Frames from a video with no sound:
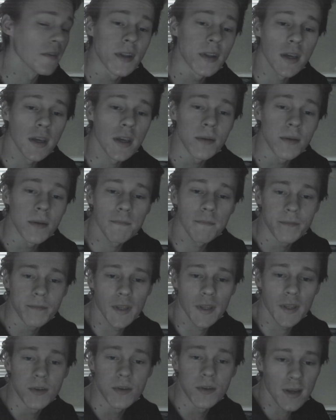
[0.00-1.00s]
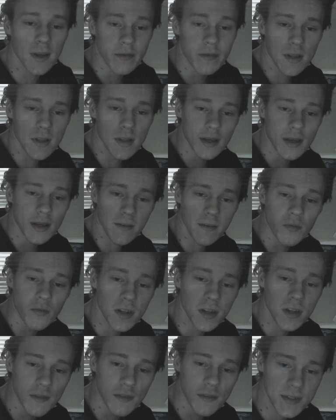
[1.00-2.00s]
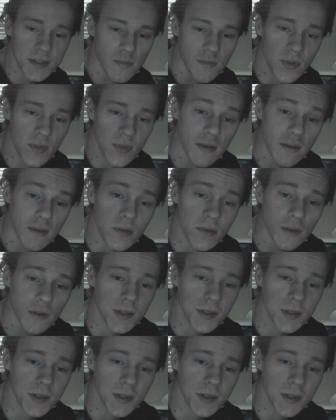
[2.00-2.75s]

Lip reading: I do that every day. I've been eating the same thing for a long time,